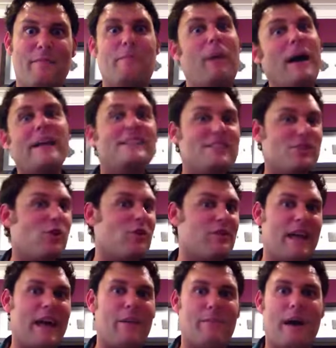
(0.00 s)
based on
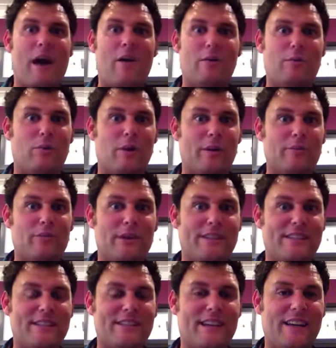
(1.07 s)
that PowerPoint
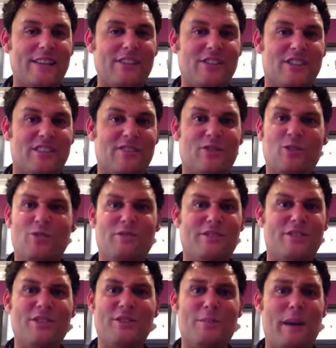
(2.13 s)
presentation, or
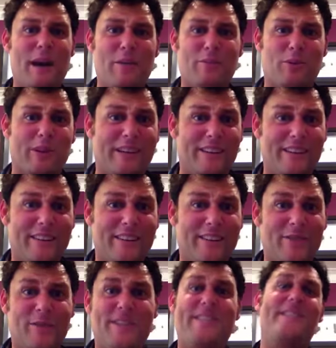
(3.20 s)
use a PowerPoint,
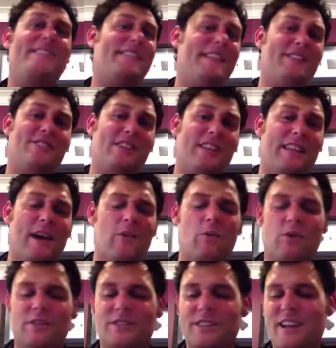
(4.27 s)
which essentially that
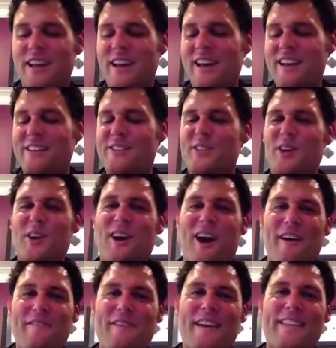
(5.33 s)
was. So
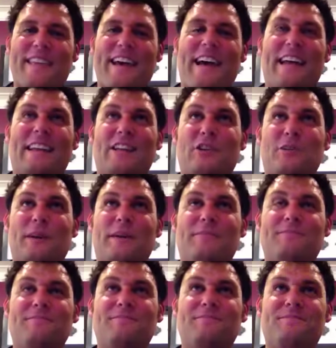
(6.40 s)
I found that a little bit,
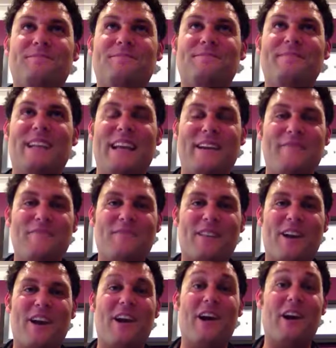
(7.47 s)

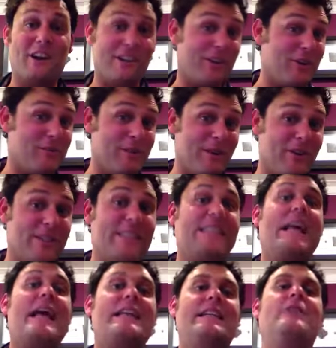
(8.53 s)
I've got to be honest,
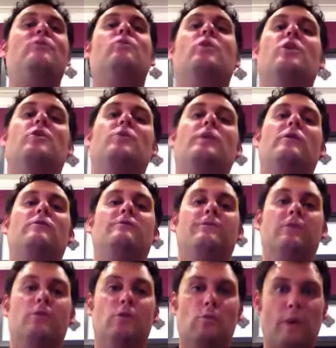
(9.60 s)
it didn't work well
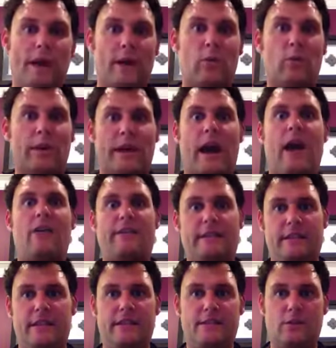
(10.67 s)
for where we are
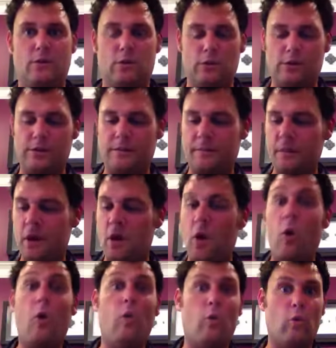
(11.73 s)
in this course,
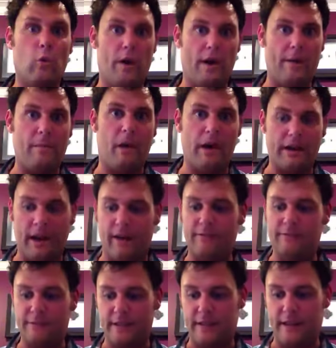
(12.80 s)
or where my
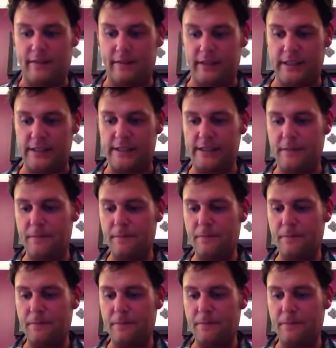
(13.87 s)
comfort level is.